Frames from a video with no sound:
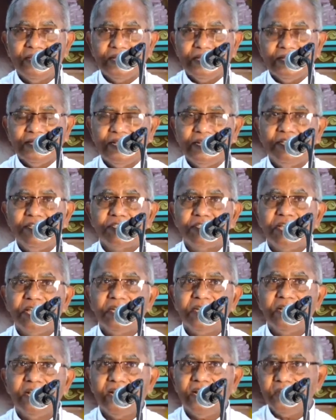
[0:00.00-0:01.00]
Then he
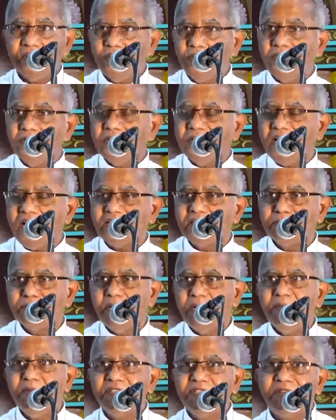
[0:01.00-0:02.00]
said, I'll go and ask
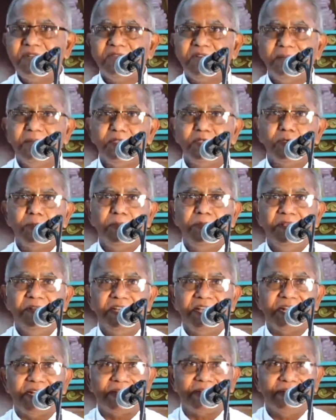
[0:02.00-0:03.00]
permission from a
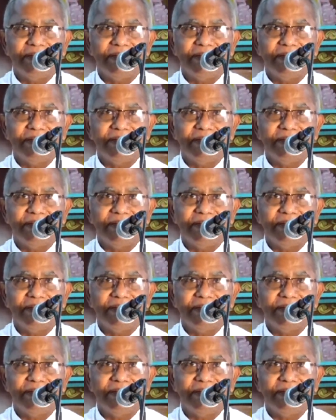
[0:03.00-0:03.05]
superior.